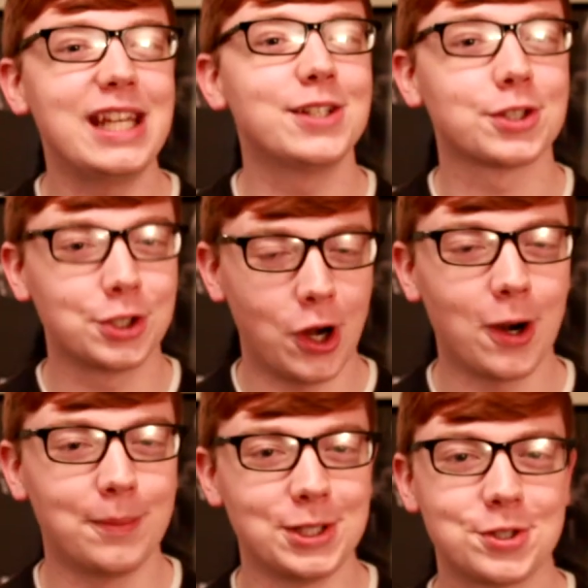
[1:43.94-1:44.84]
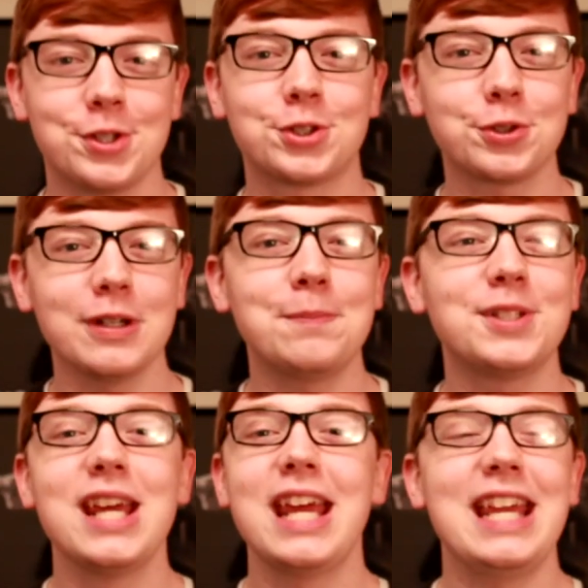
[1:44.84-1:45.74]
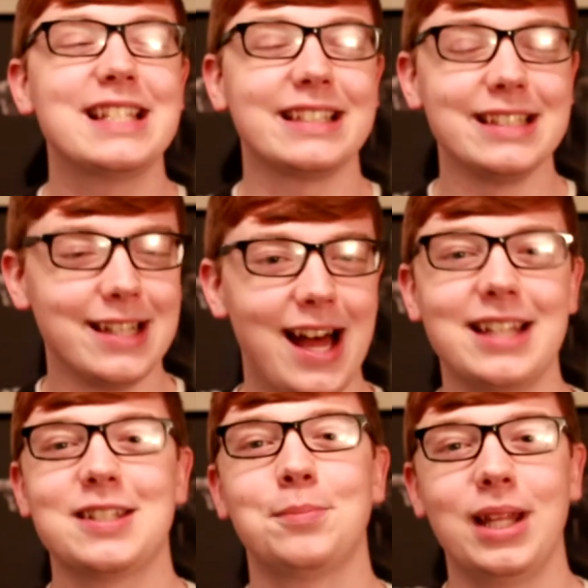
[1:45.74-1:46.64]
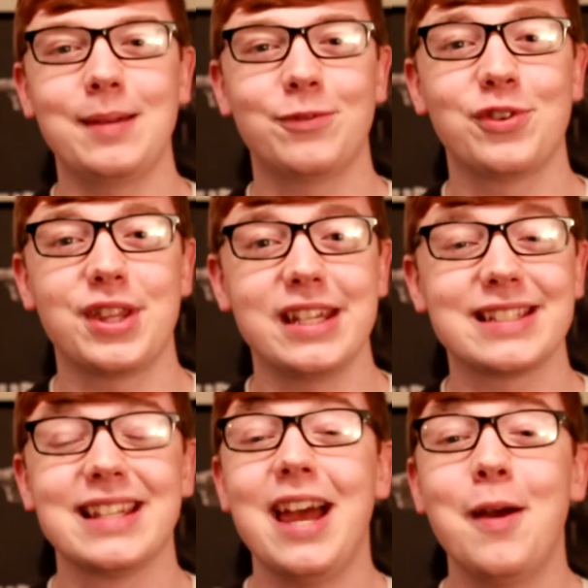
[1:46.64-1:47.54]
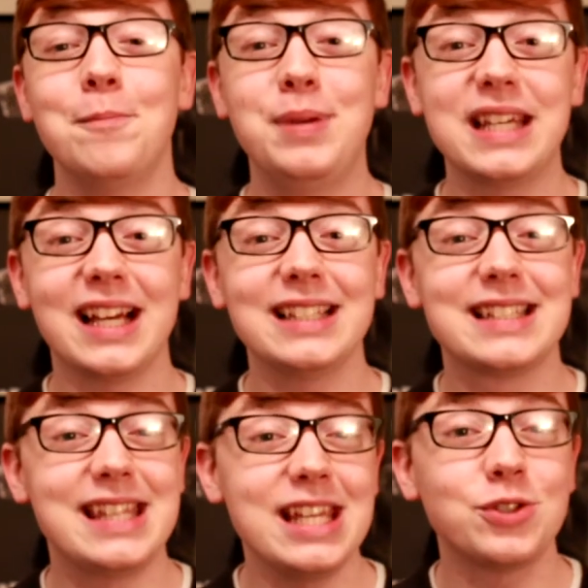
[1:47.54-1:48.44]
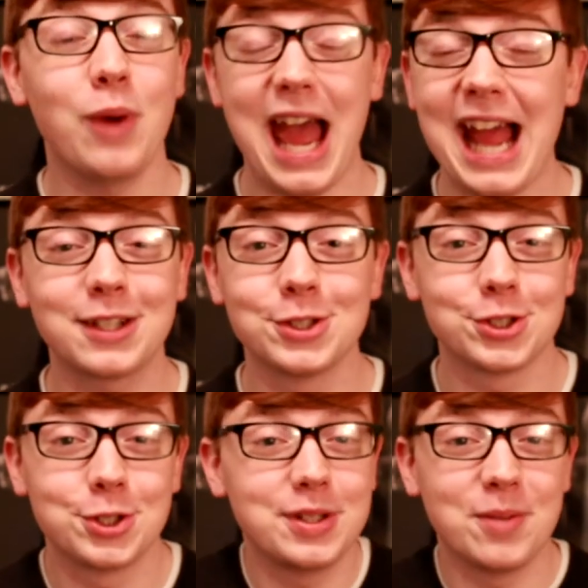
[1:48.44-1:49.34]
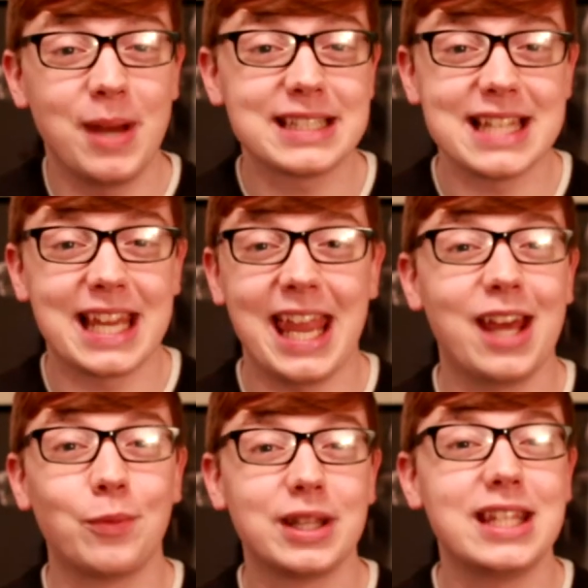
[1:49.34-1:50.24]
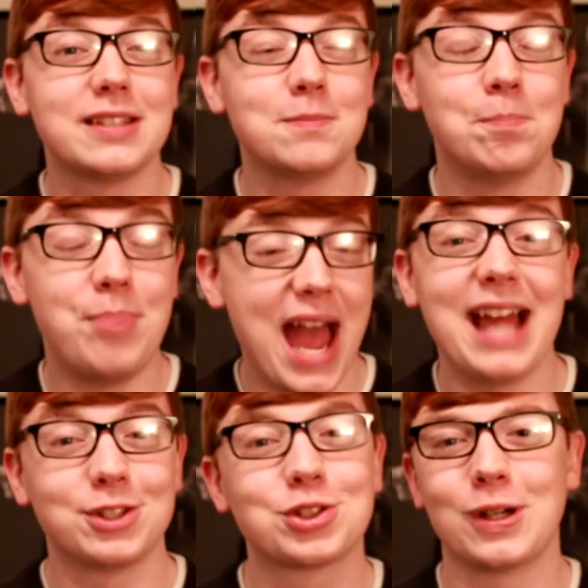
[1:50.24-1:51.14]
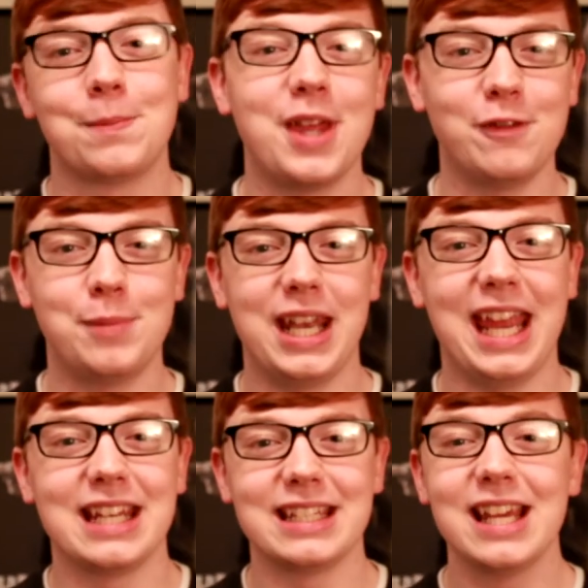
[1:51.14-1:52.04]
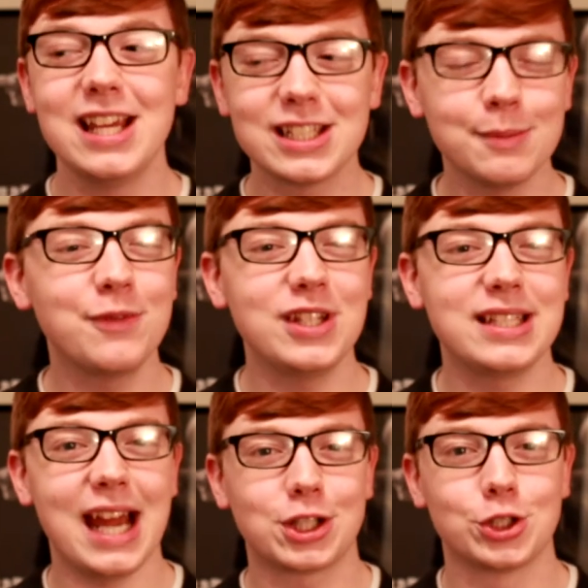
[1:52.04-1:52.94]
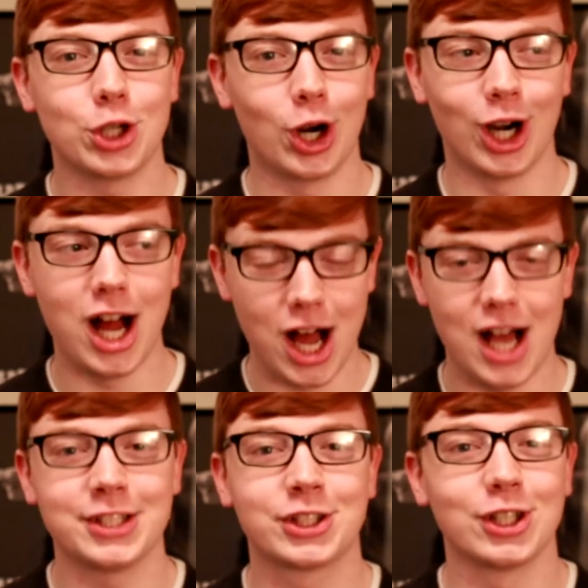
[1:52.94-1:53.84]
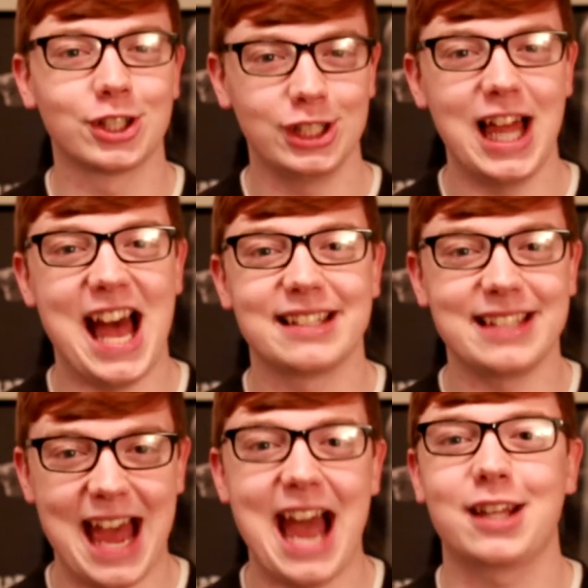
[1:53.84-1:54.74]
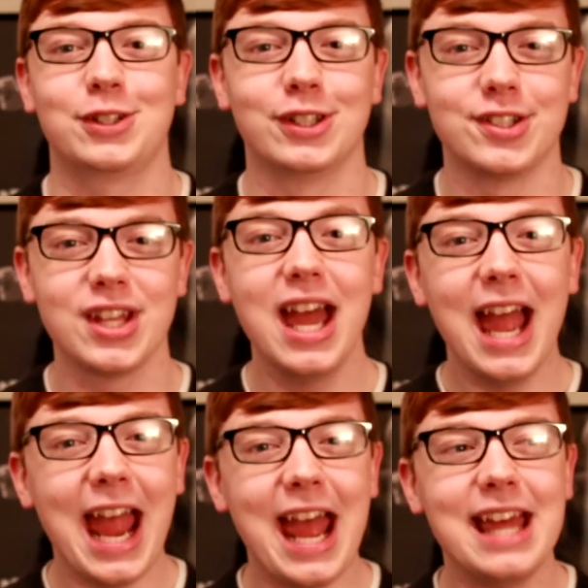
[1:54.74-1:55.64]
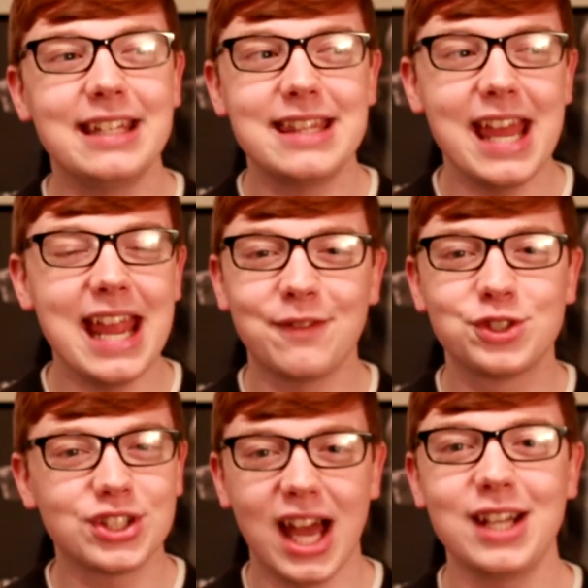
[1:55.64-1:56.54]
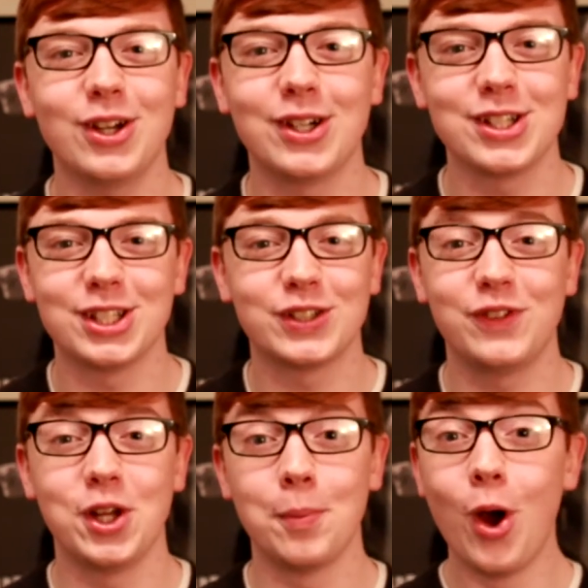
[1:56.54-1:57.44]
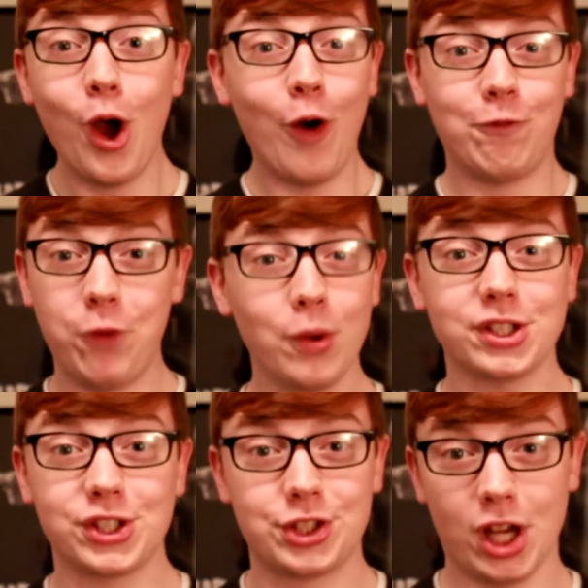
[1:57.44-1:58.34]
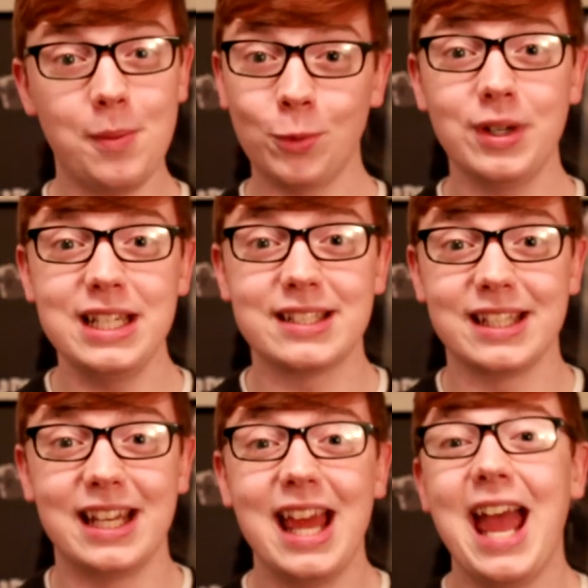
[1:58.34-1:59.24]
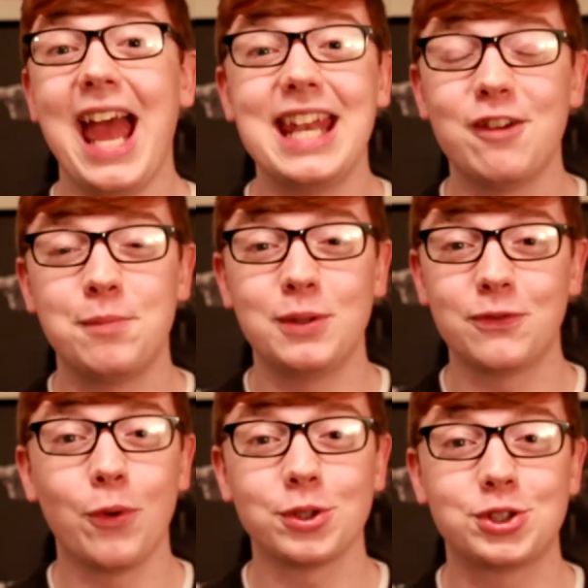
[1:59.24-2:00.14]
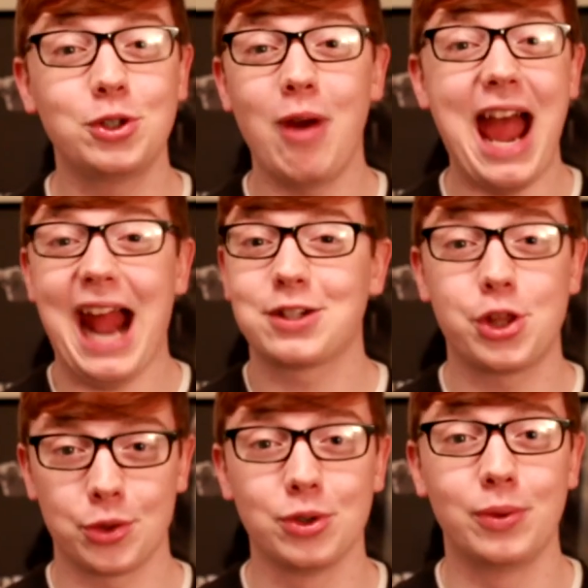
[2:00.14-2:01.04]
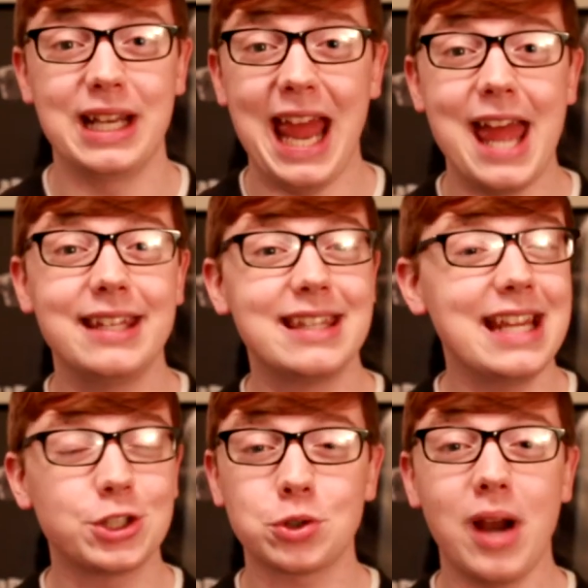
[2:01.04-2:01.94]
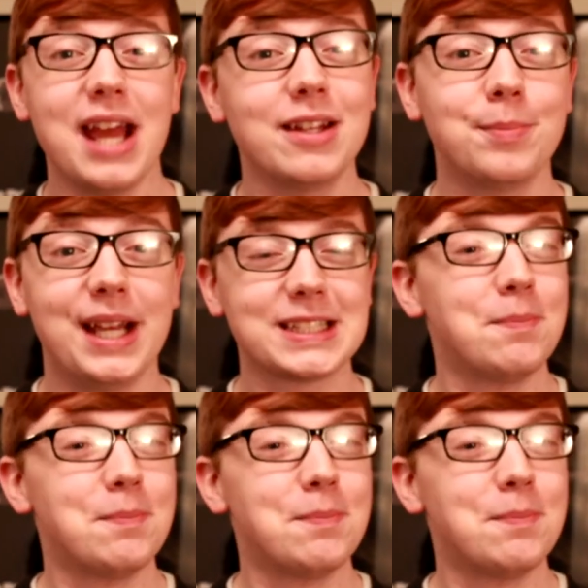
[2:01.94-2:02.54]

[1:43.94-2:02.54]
is garbage. The script is a lot to blame for this, because these actors are doing the best they can with this bad script they've been handed. Some of these actors are Oscar-class actors, and they have signed on to this film for some reason, and have been forced to act through it, and they try their best.